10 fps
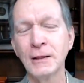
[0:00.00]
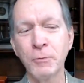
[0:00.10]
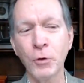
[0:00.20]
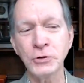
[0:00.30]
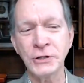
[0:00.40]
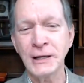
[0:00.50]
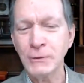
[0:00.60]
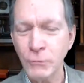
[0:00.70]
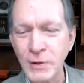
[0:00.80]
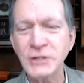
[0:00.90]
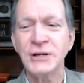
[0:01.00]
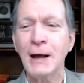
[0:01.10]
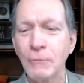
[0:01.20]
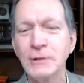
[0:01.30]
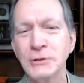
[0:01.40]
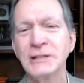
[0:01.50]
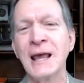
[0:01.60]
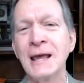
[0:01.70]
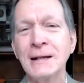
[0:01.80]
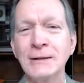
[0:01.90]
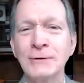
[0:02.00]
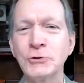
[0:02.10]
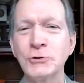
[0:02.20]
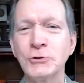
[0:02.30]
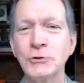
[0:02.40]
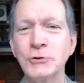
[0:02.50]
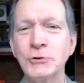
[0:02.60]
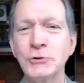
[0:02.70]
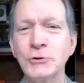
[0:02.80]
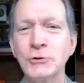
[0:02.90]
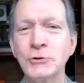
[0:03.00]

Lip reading: porch, and he'd reach out with his cane and try to trip us.